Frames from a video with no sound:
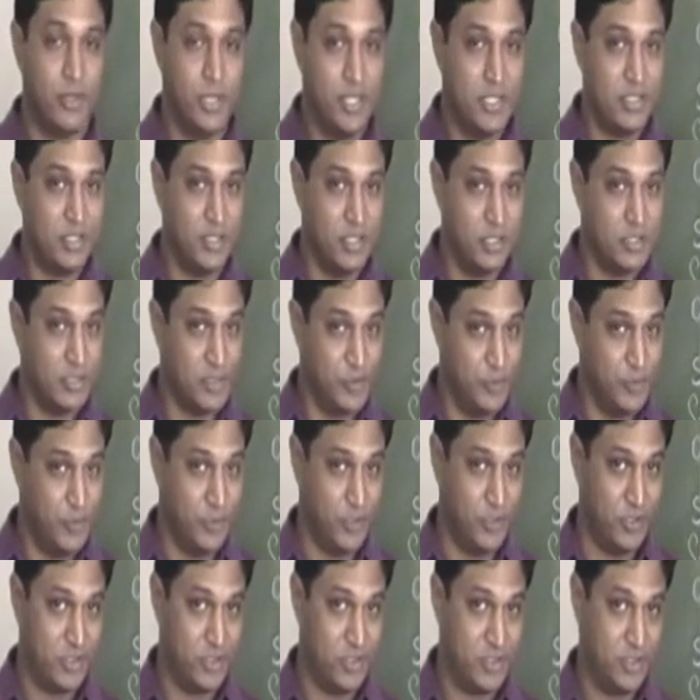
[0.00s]
research
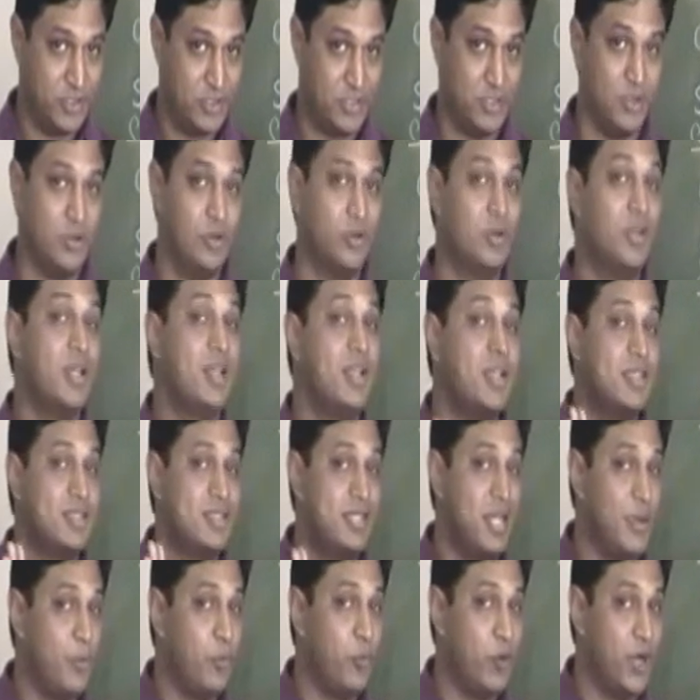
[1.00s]
report. So
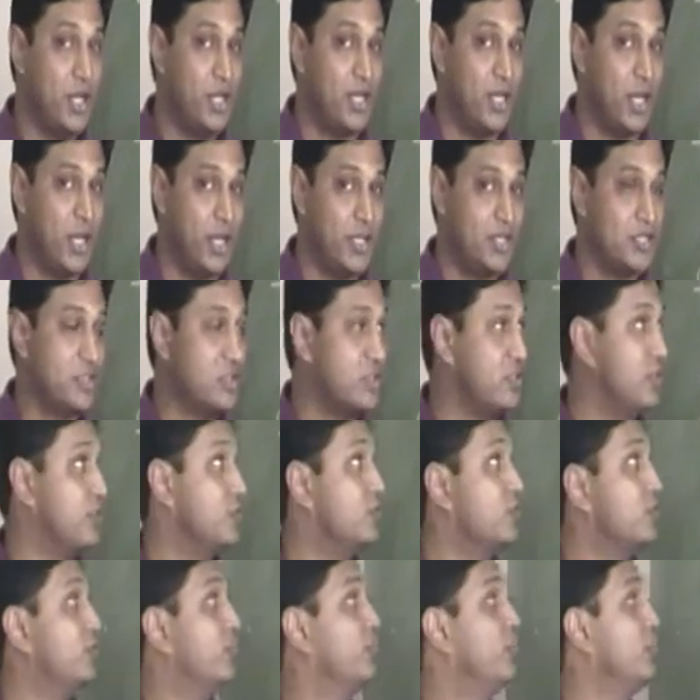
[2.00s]
step 1 asks
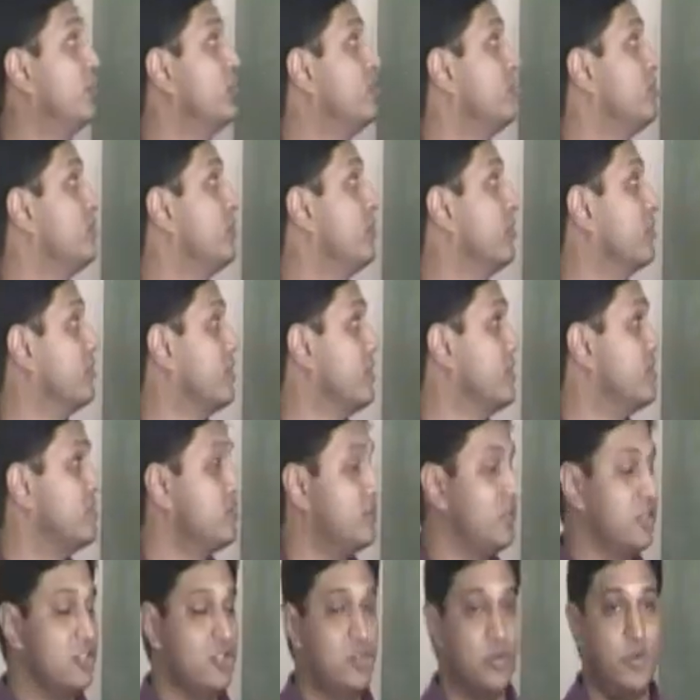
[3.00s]
you to put your
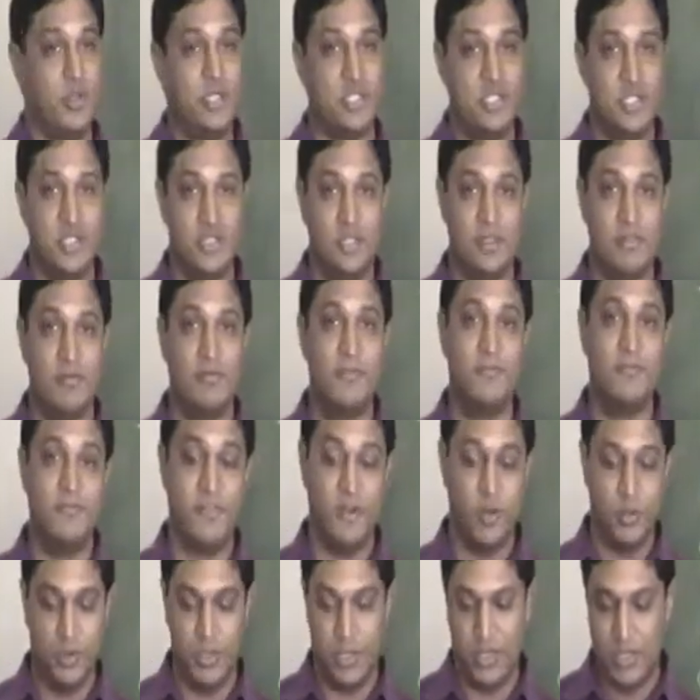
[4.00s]
research question
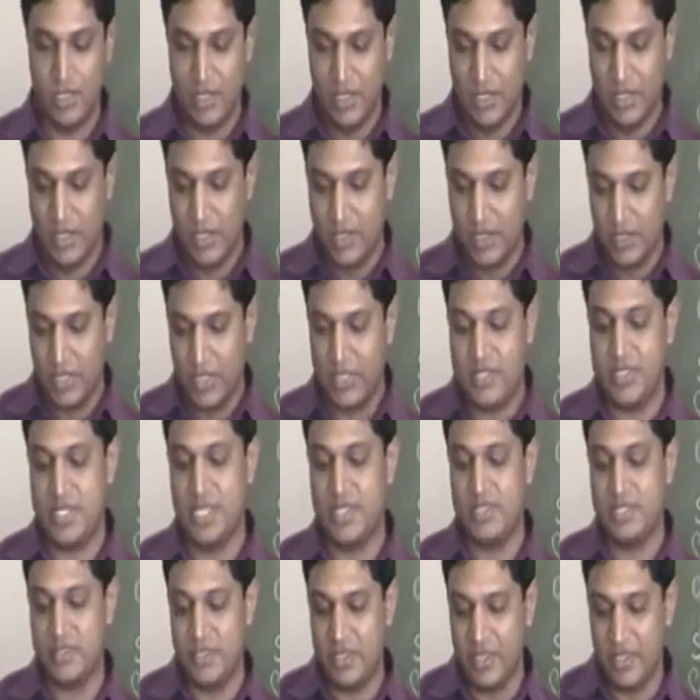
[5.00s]
forward. It
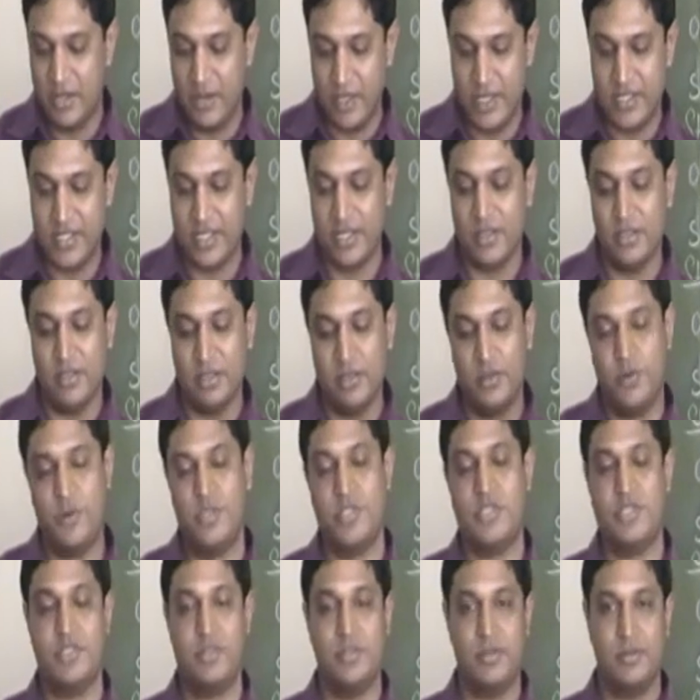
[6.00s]
says theoretical
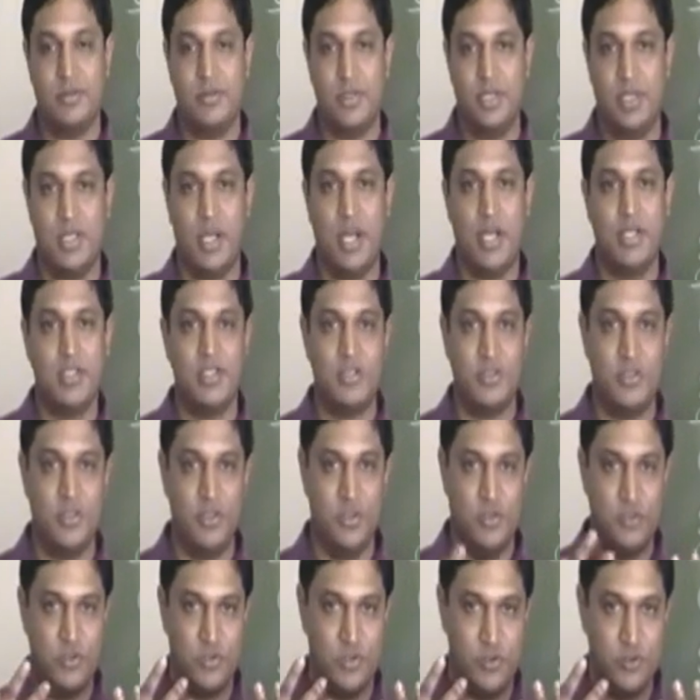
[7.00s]
question. It asks
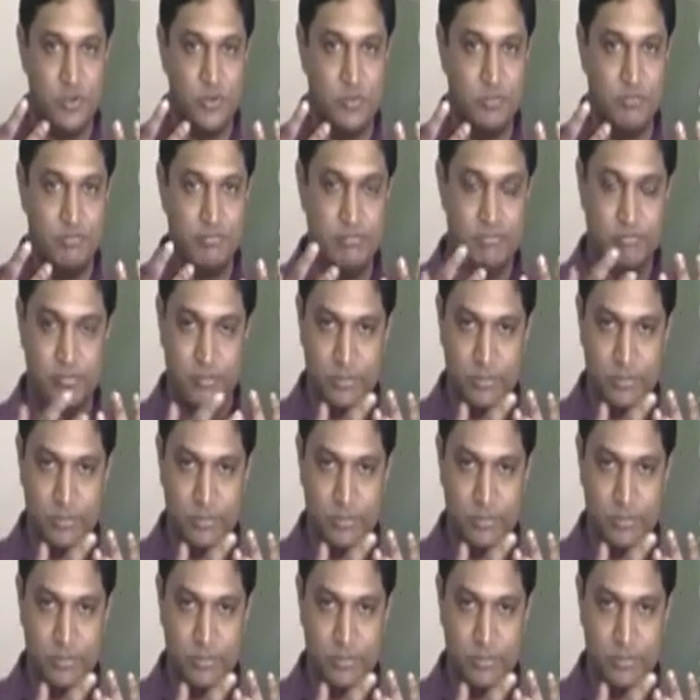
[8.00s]
you to